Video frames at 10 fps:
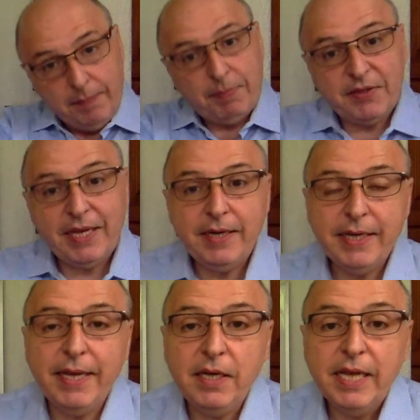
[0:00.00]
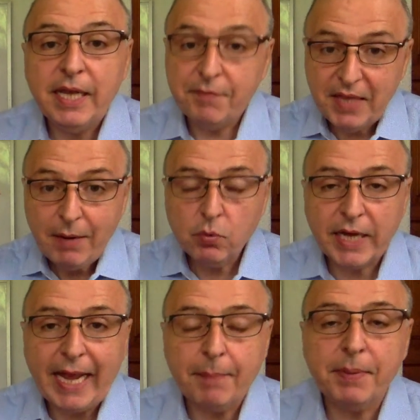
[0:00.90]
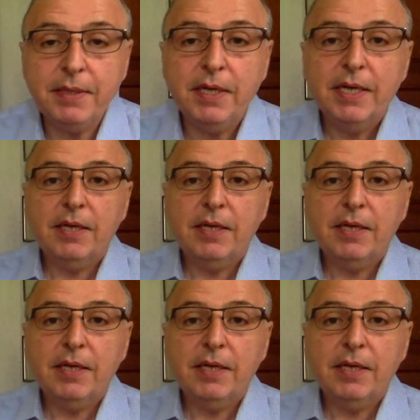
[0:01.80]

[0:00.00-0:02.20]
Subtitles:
But then again, if that would happen,